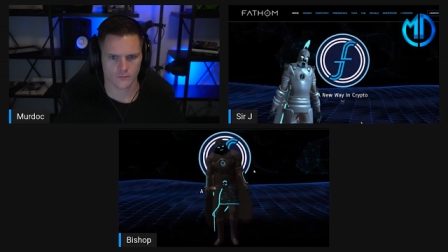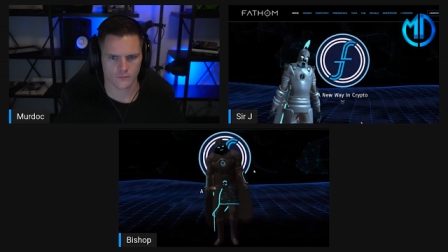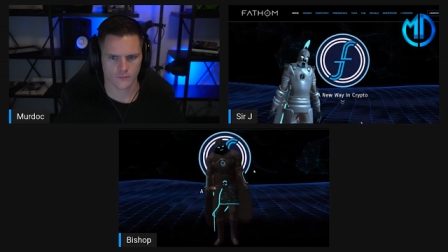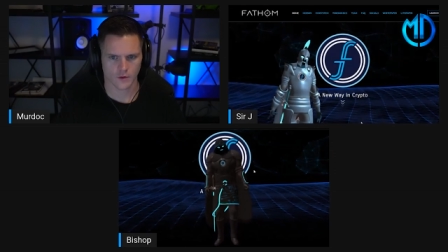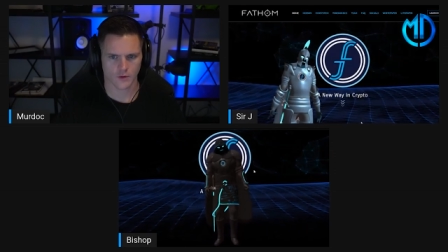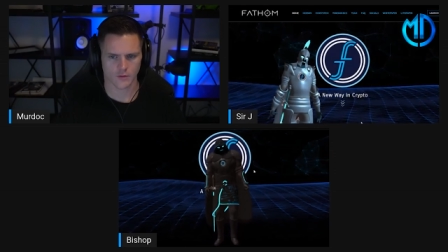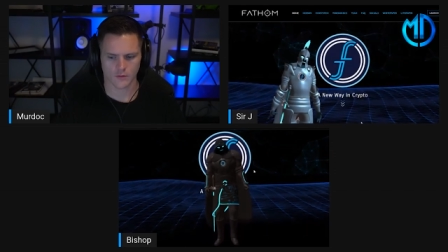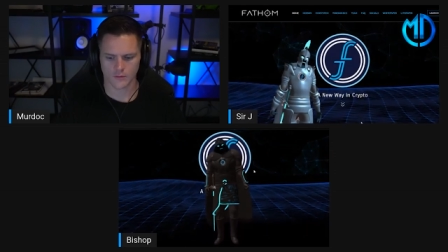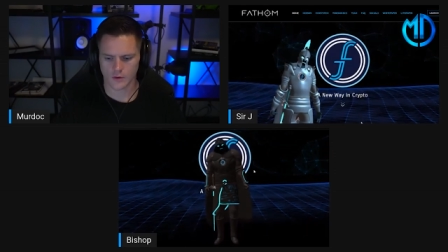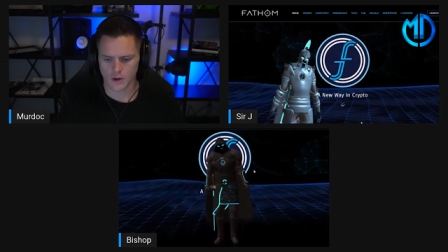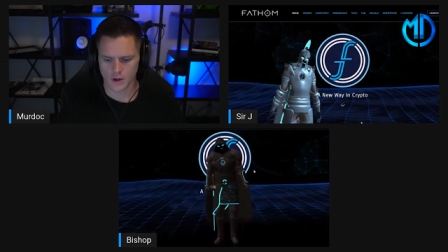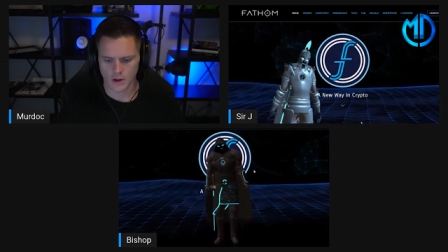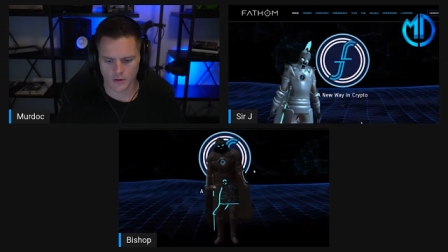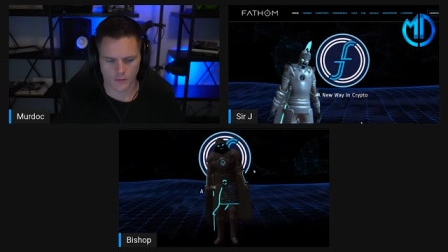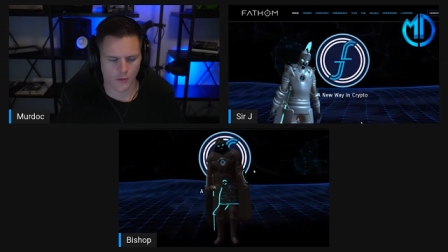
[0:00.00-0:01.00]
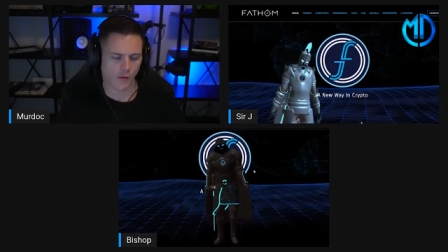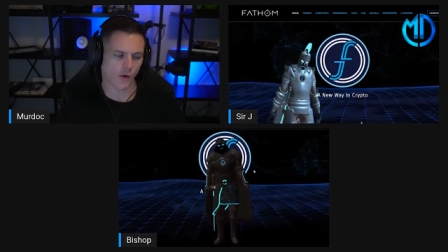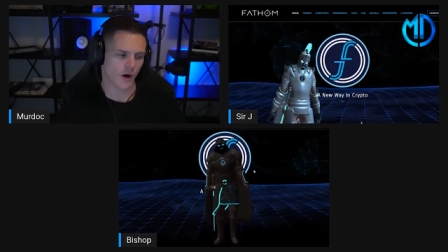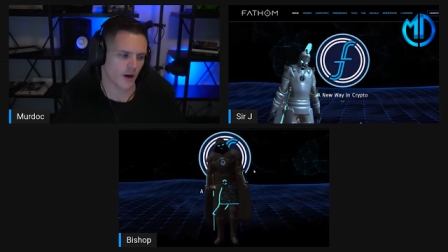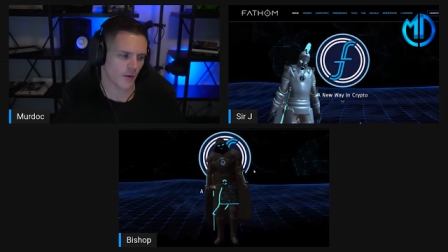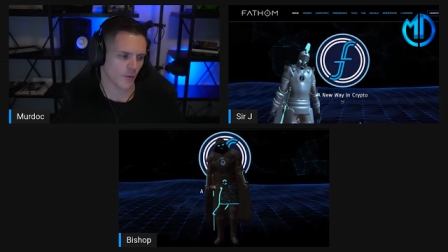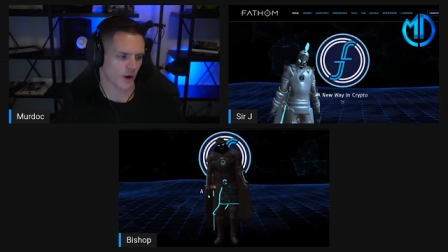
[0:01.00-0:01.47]
Cool. Well,
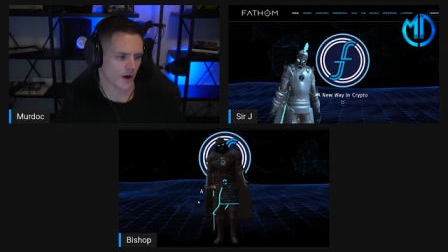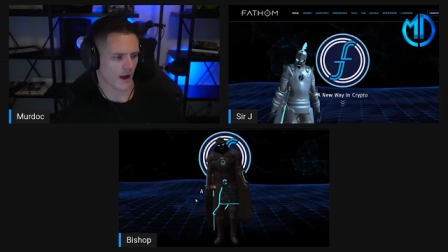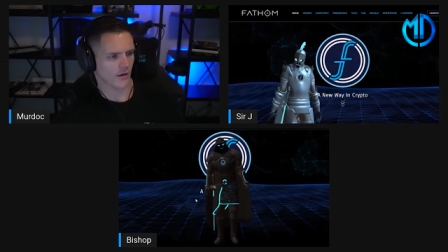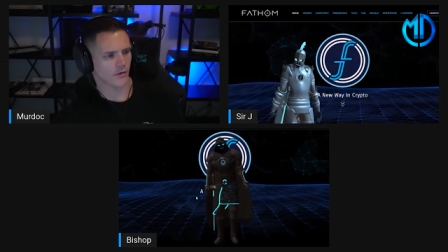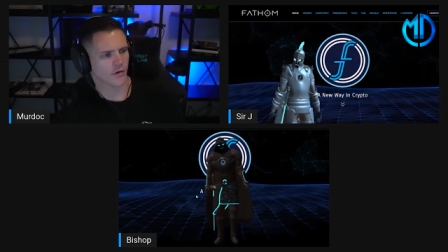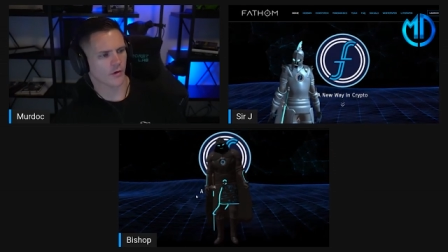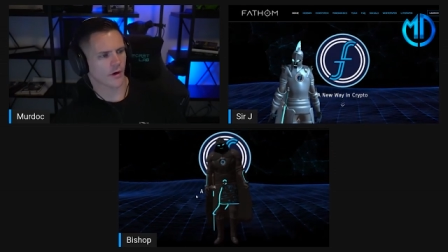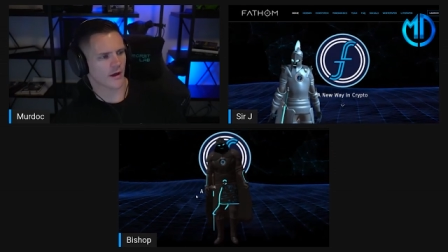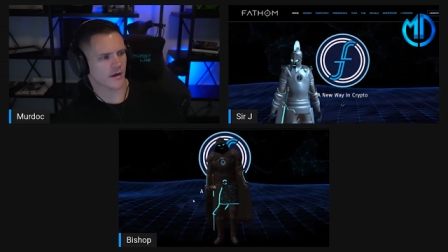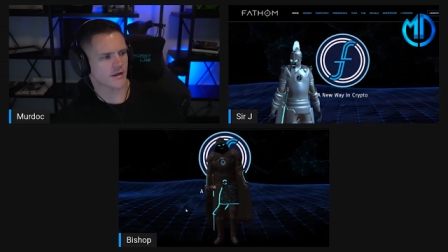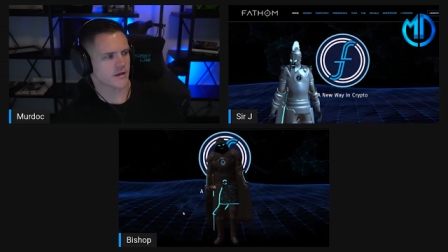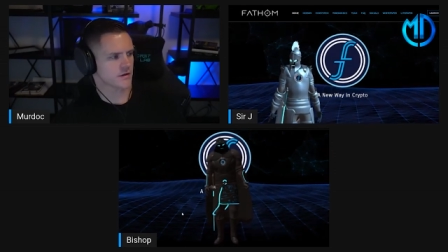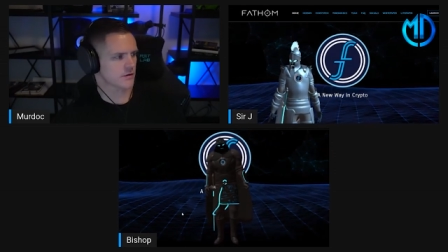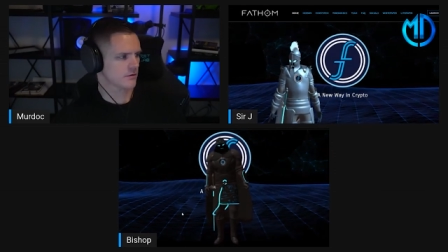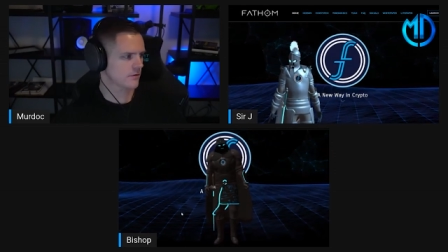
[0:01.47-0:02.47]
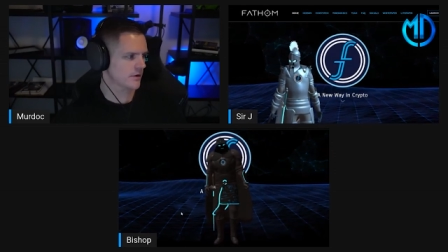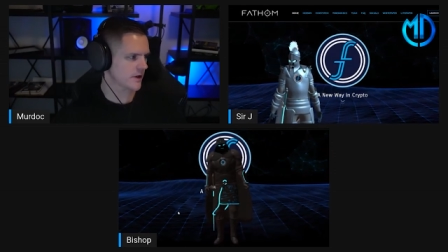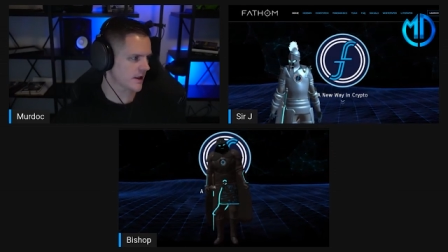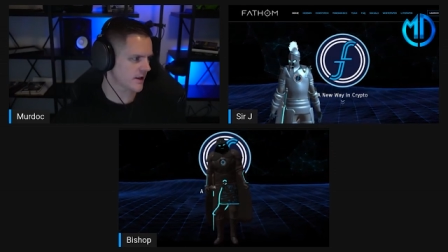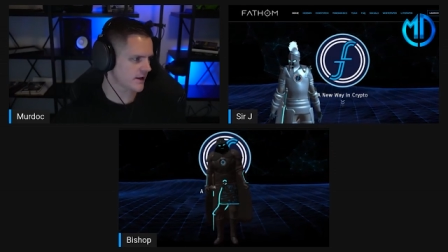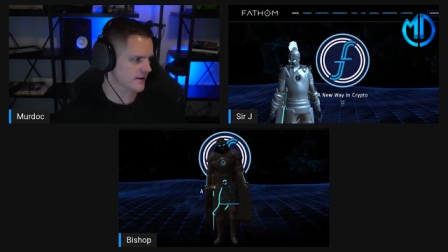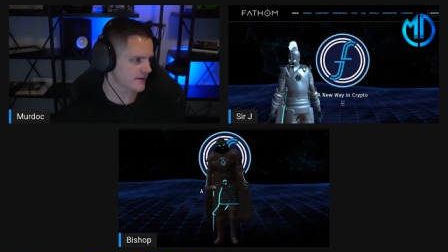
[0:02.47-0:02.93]
what what I will go ahead and do
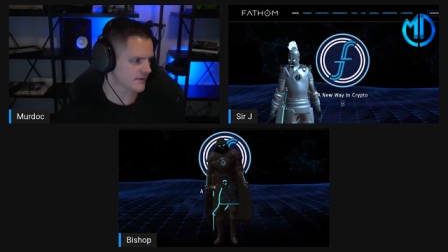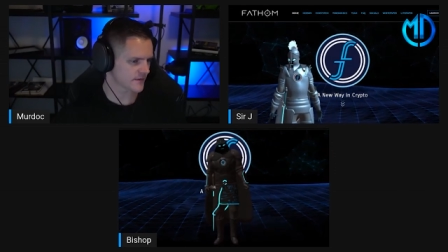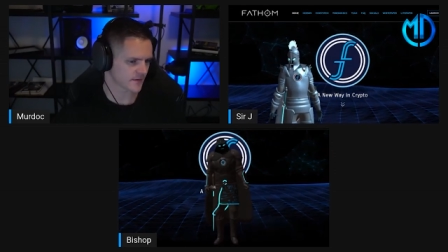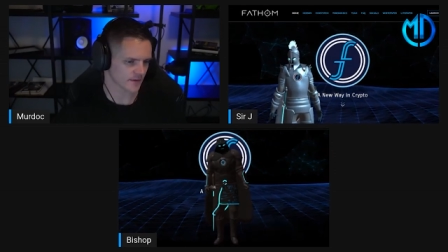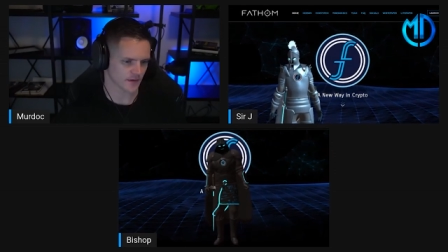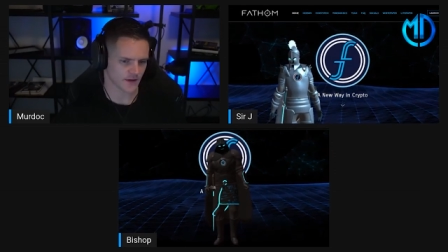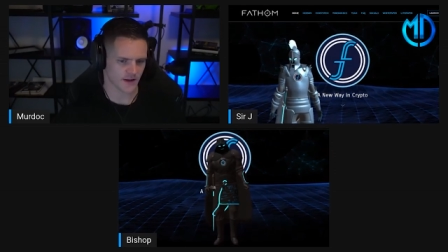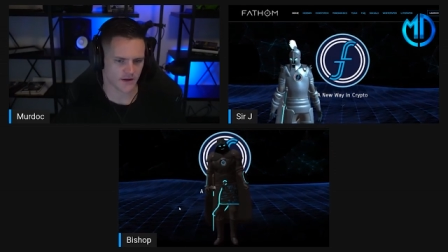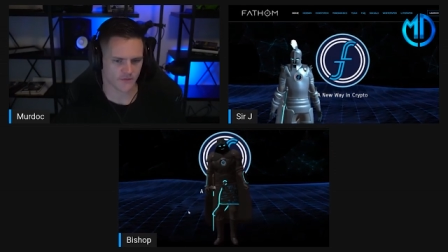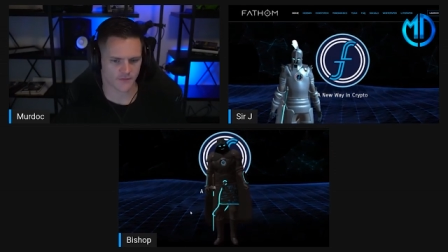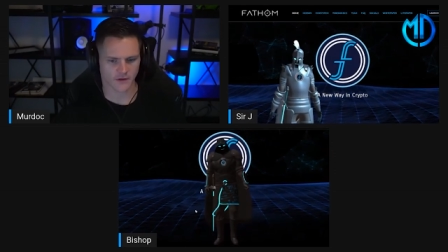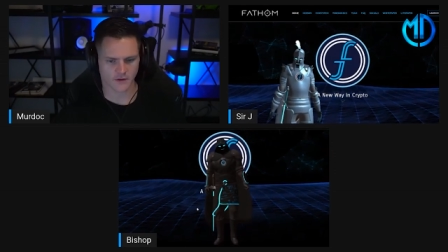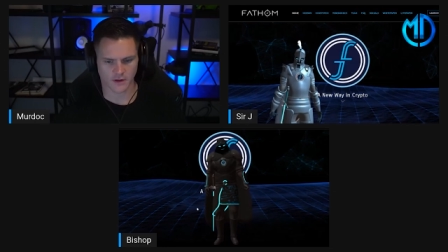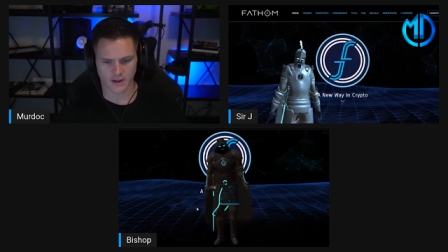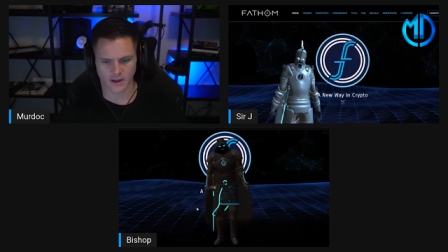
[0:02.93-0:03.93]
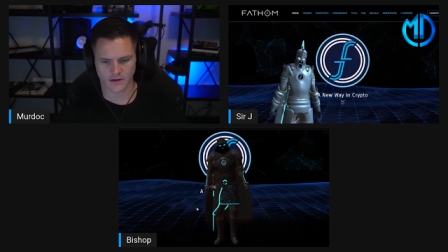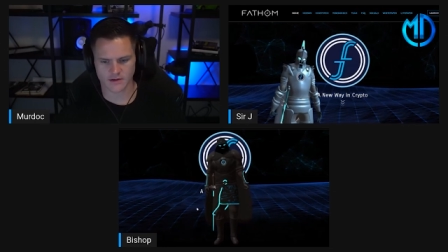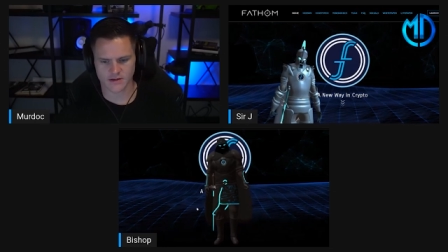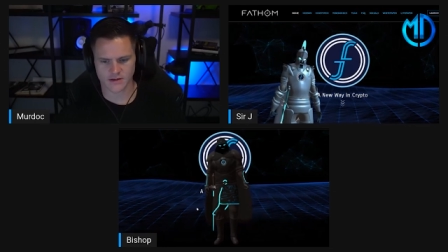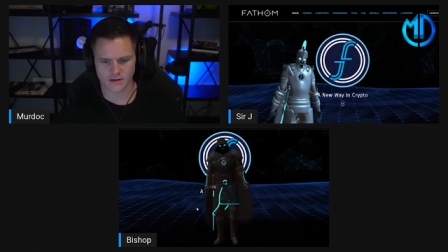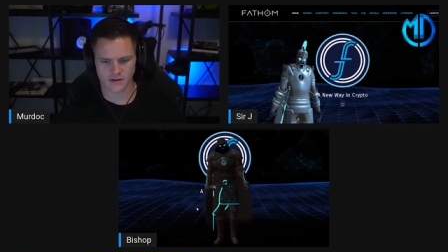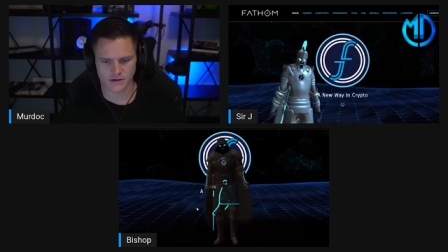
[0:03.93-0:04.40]
is leave the
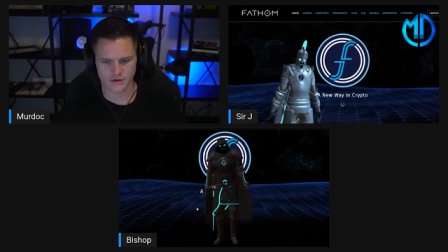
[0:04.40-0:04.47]
links